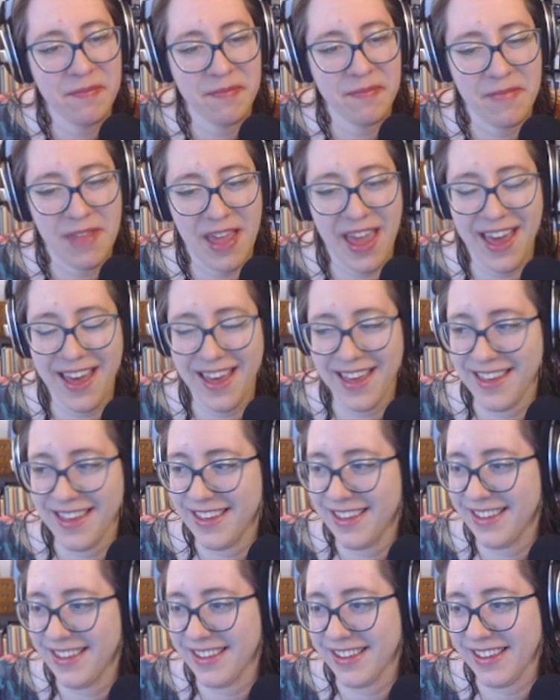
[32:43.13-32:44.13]
Yeah,
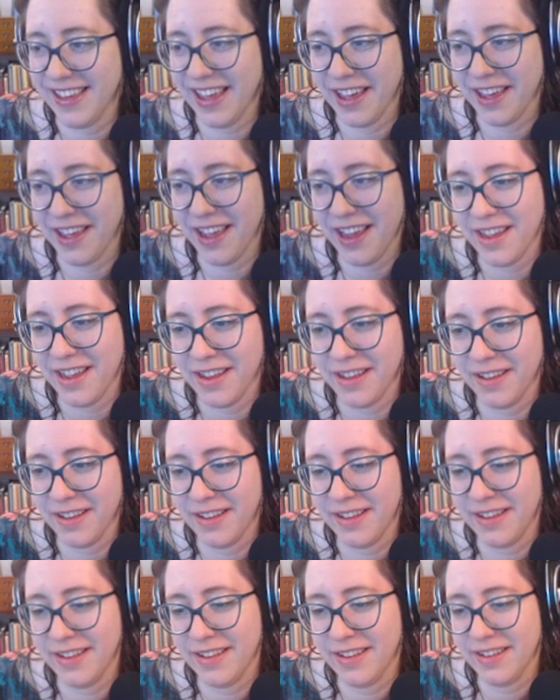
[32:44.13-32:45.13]
yeah.
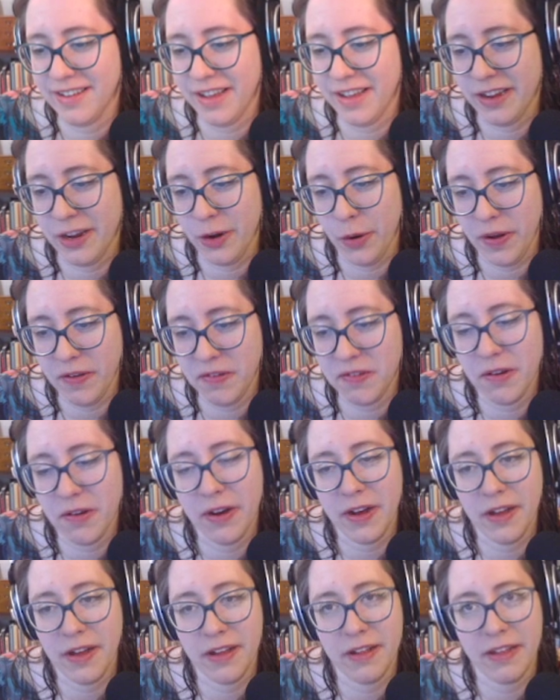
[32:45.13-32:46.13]
I
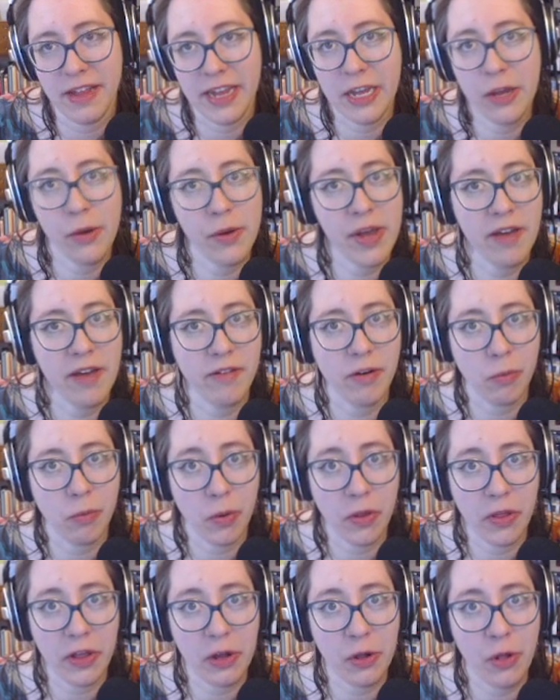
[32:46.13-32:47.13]
saw like you gave it a
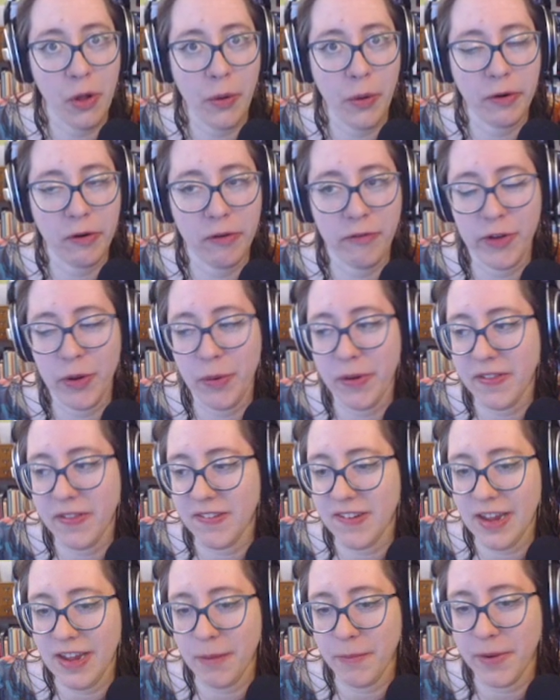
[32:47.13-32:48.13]
really glowing review on
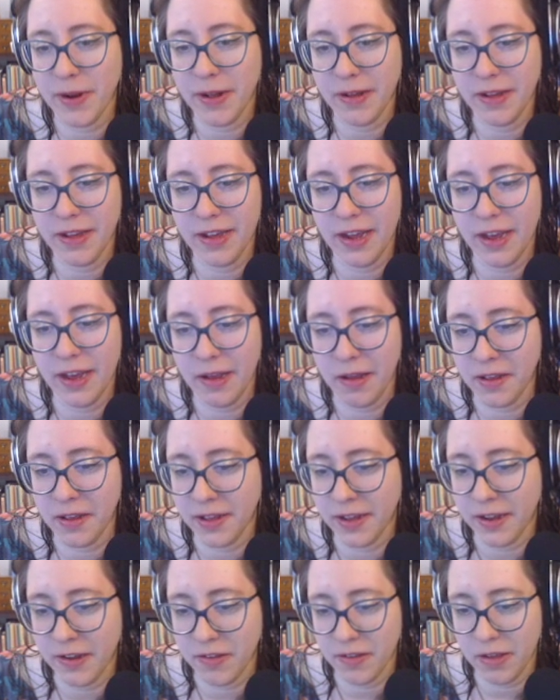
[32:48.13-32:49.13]
Steam, and
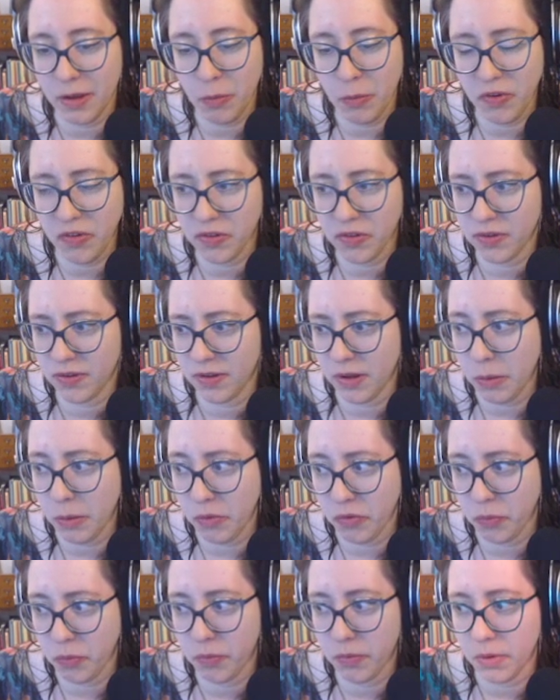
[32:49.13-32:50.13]
it was
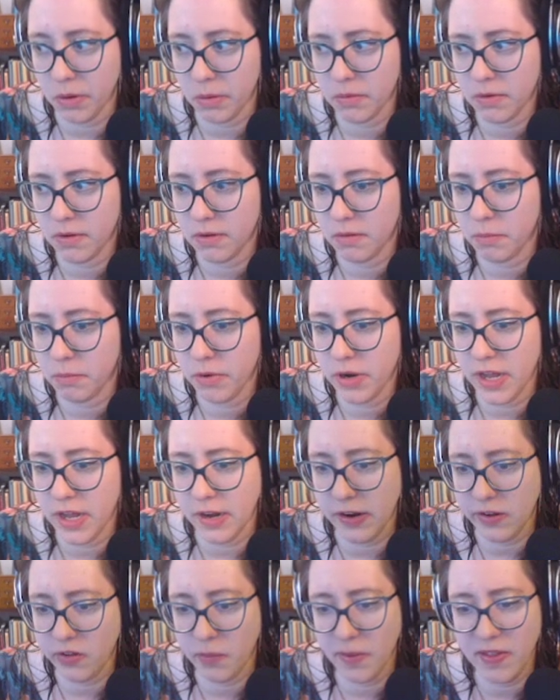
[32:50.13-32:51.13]
pretty
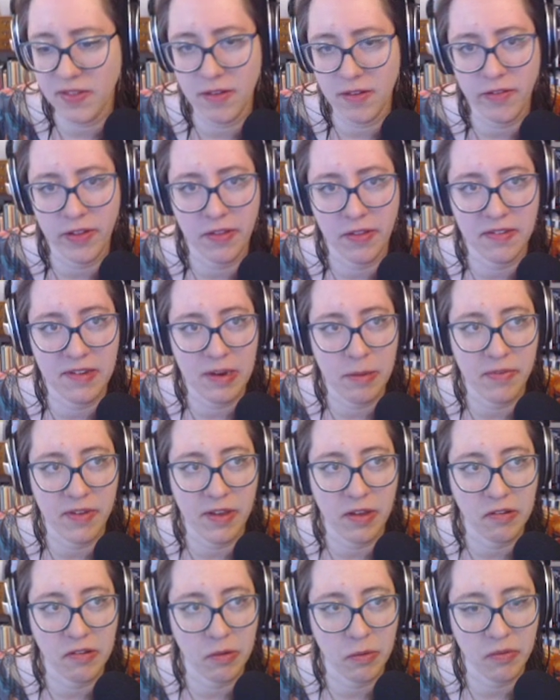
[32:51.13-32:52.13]
inexpensive on the Steam
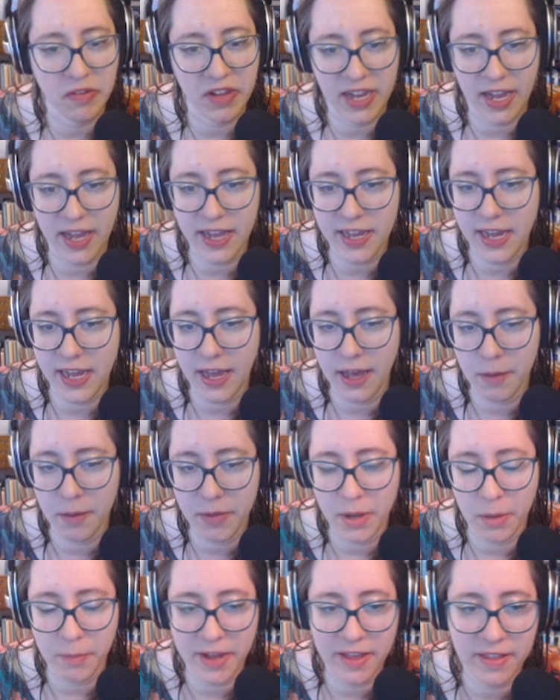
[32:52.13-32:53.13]
sale, so I was like, heck yeah, I'm
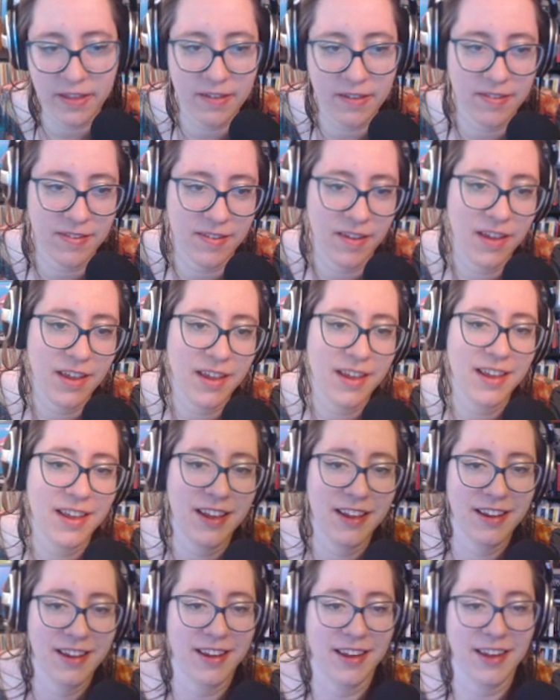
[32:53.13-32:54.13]
gonna buy this.
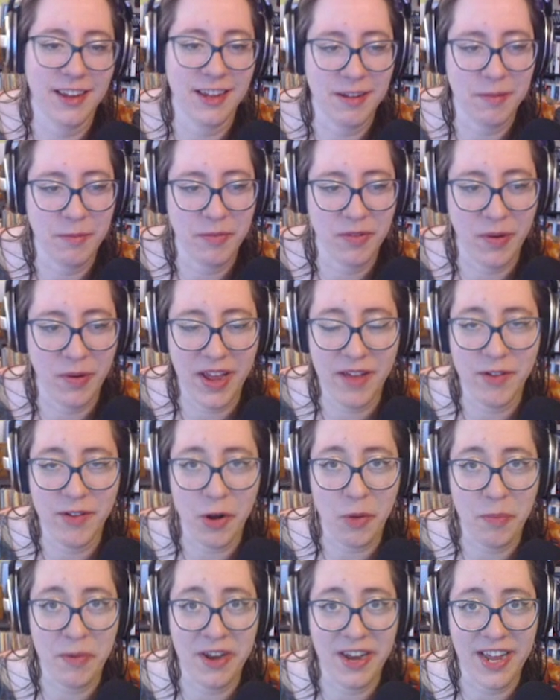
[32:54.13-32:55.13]
So I haven't
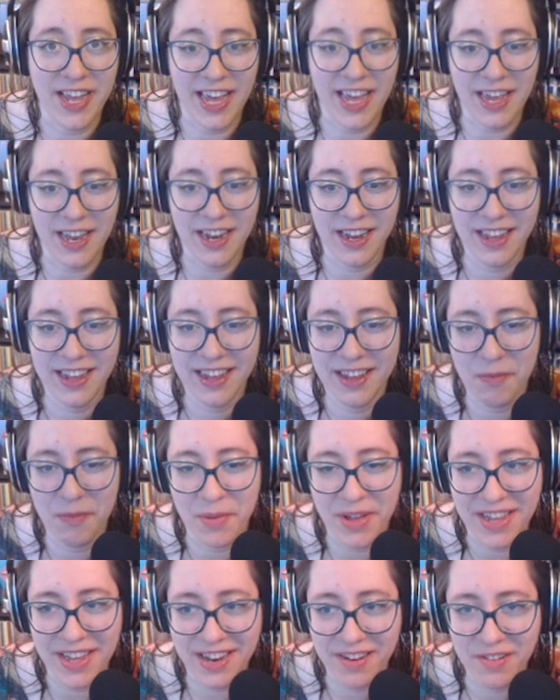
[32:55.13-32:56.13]
opened it yet,
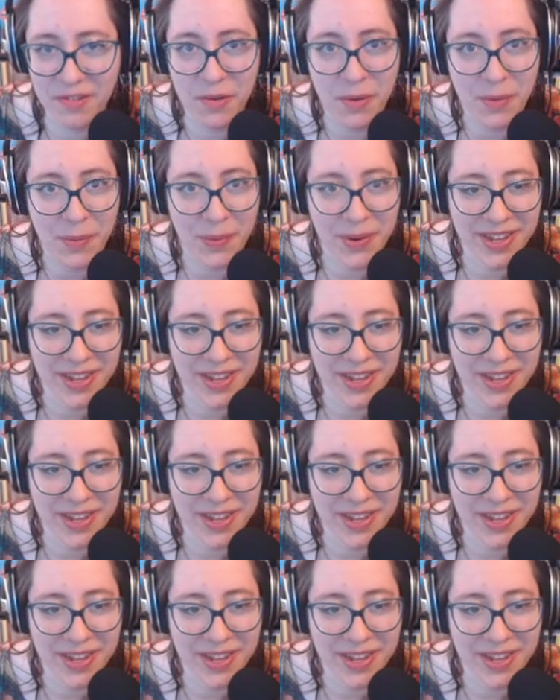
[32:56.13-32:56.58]
but soon.